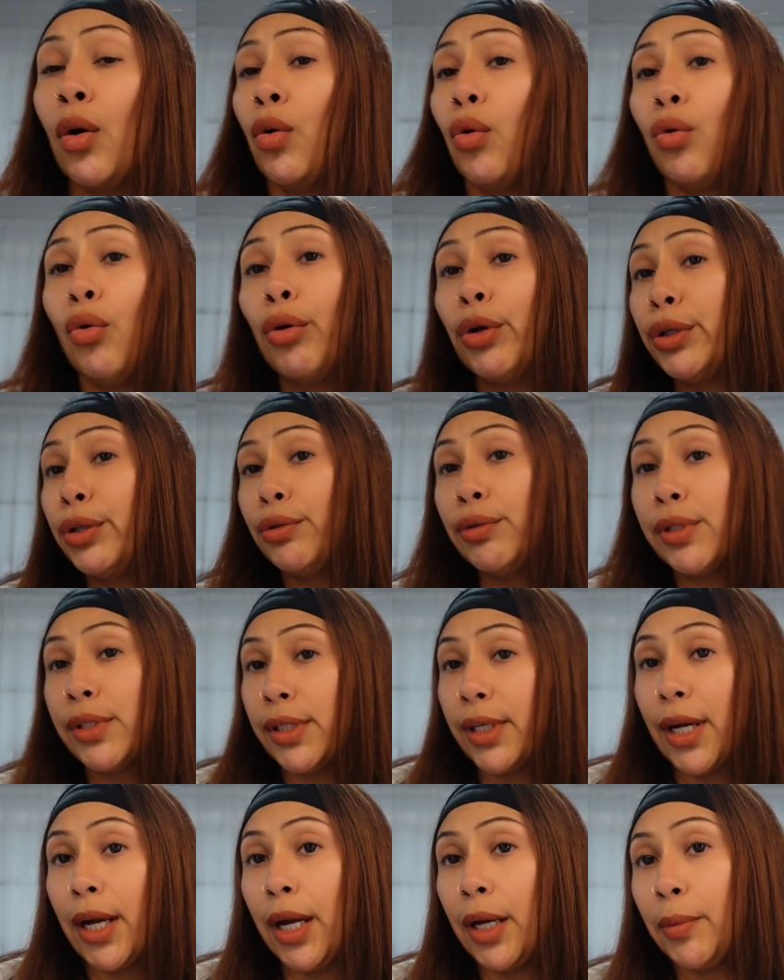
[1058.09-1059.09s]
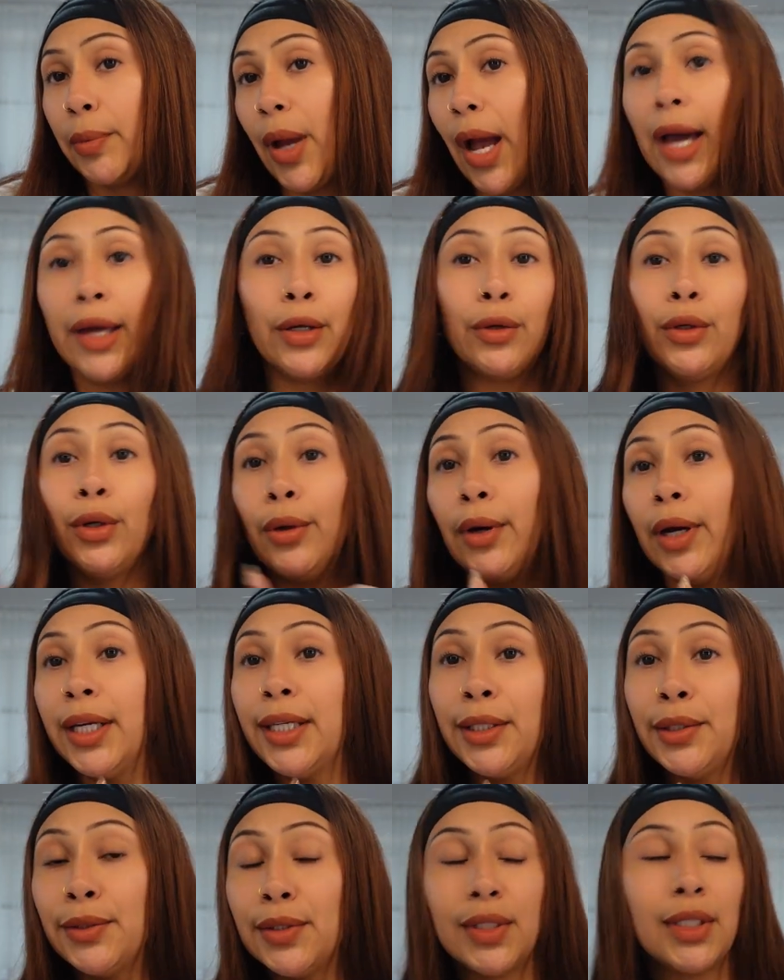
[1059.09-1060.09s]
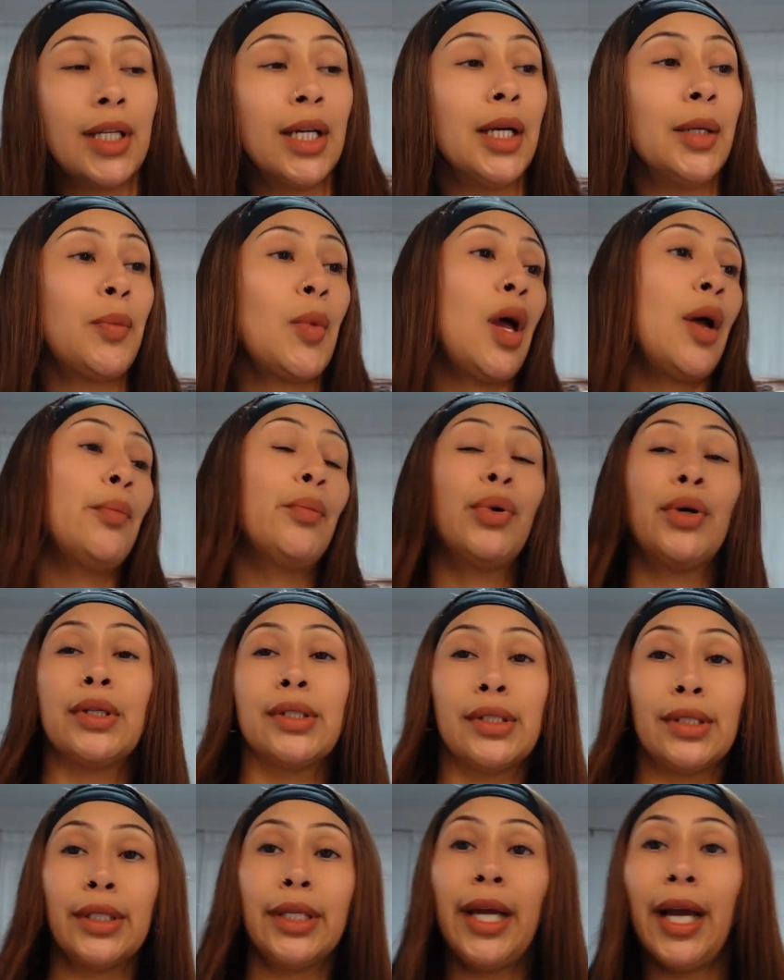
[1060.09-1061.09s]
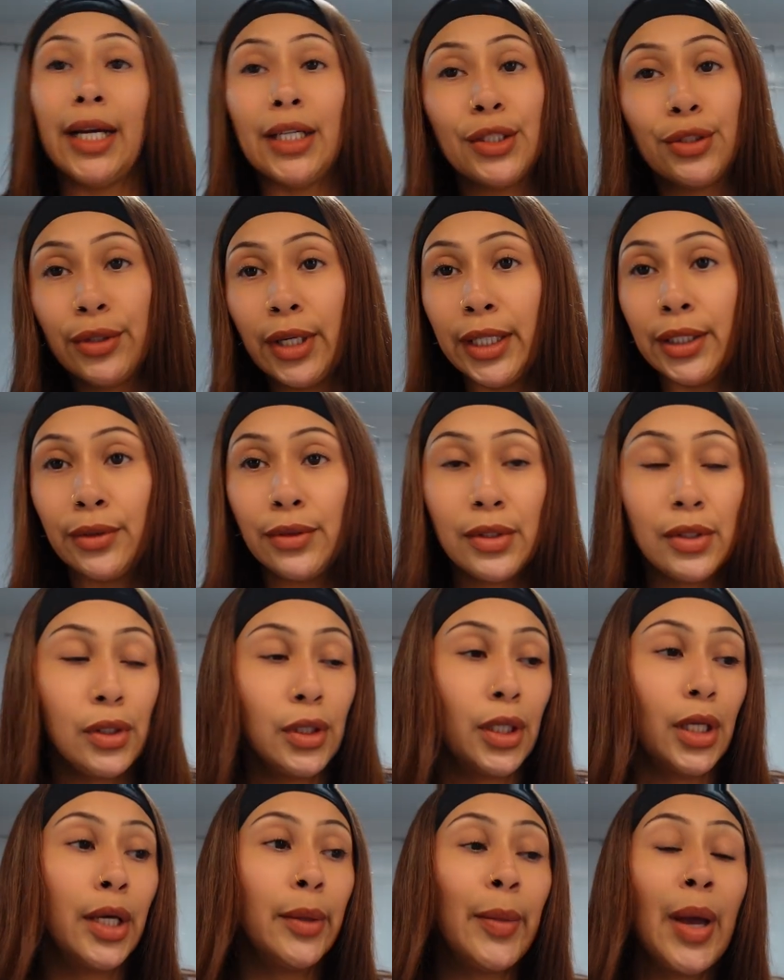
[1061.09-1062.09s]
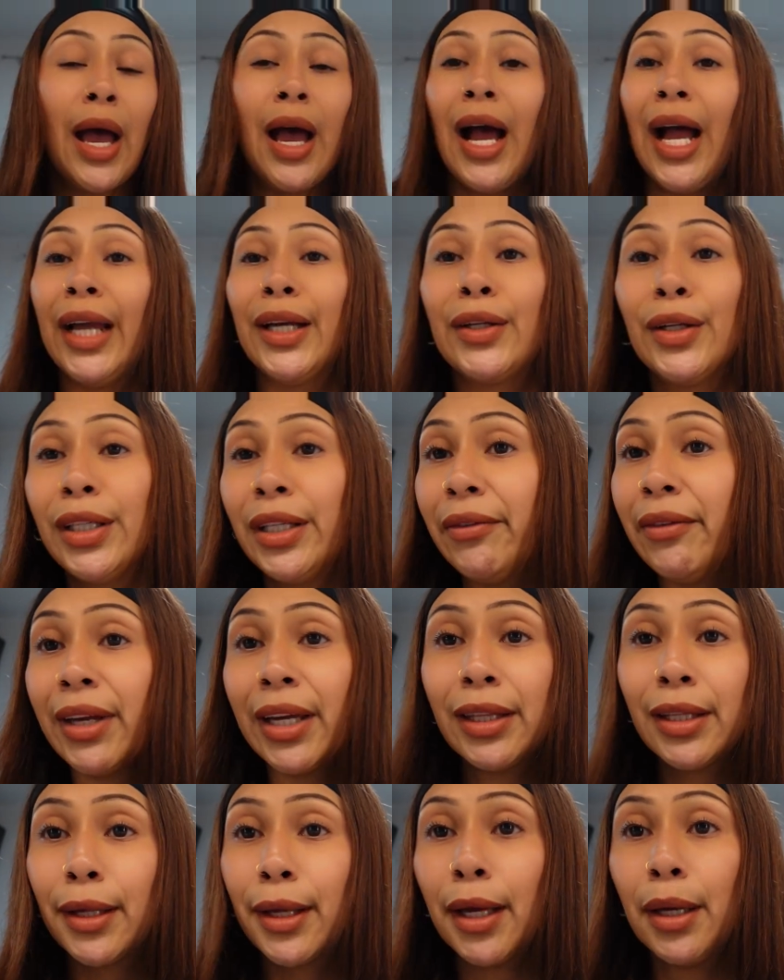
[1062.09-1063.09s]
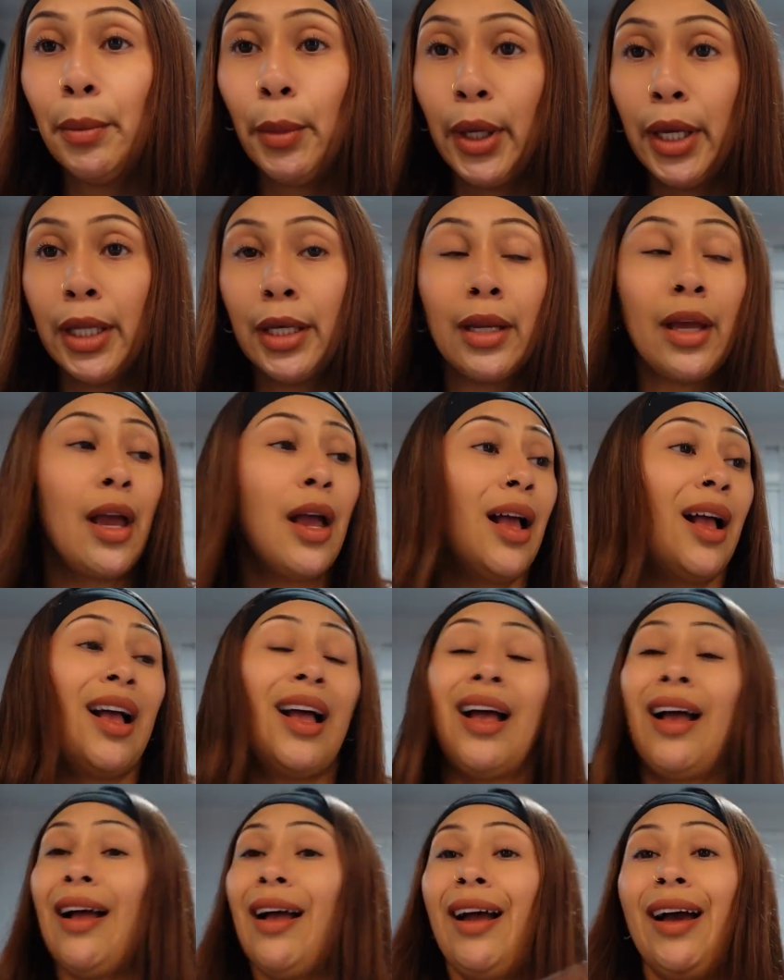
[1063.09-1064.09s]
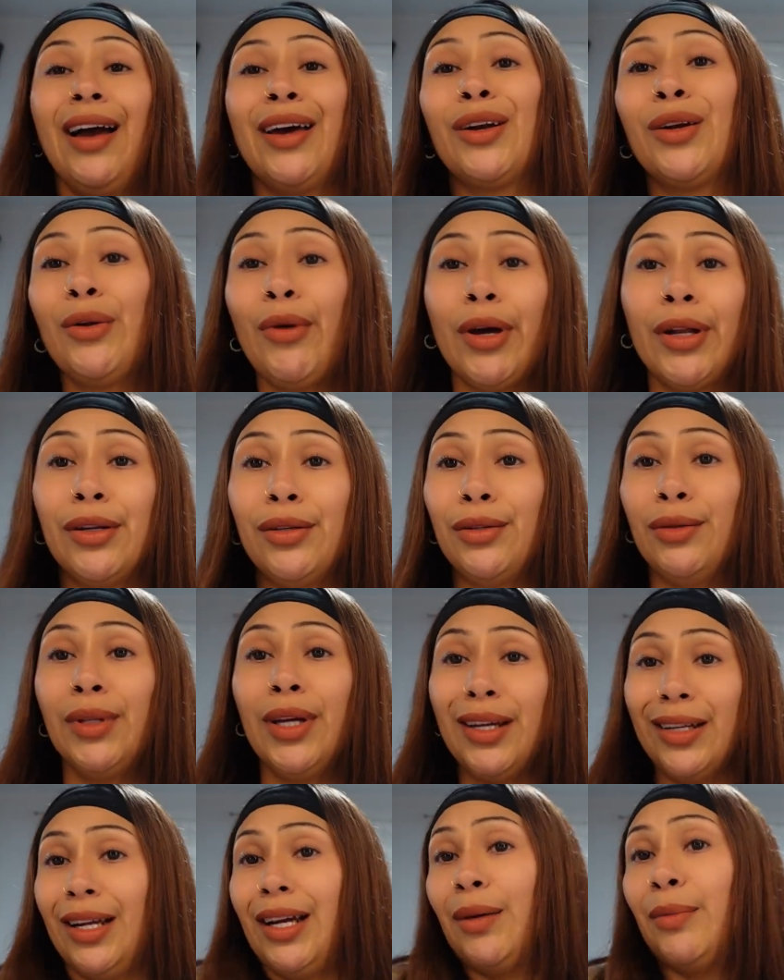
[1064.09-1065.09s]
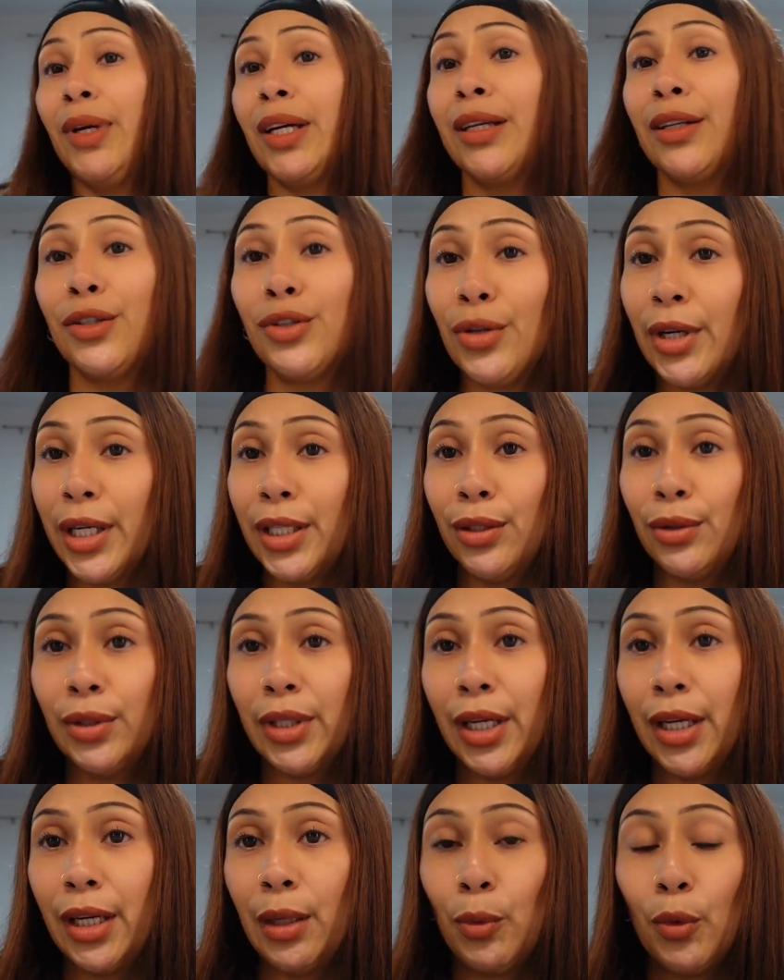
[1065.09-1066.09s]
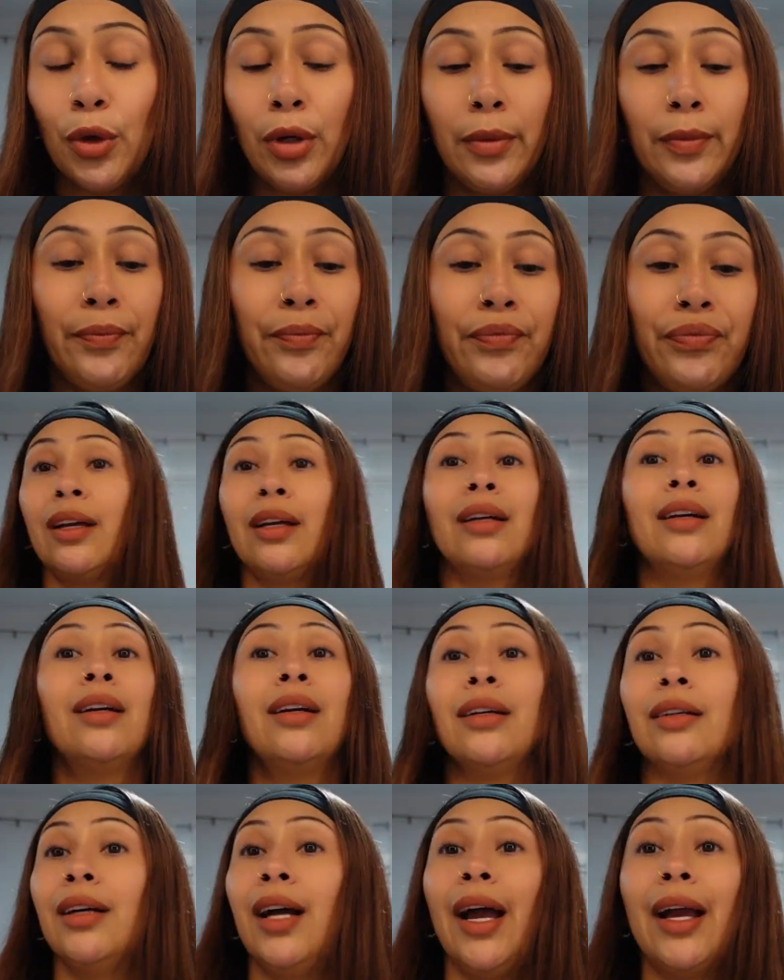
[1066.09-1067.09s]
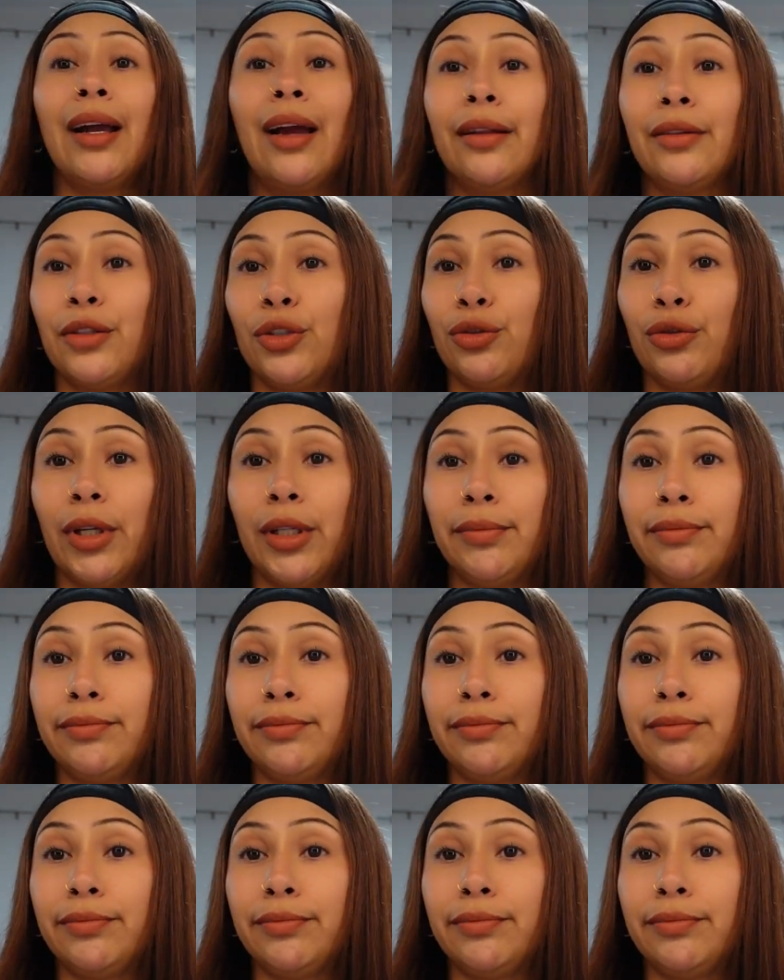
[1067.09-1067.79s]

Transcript: Or use the cup. I don't know how to use the cup. Personally, I tried using the cup. I couldn't even get the cup in. I don't know how to do that. I'm not going to try and do that anymore. I cut the string.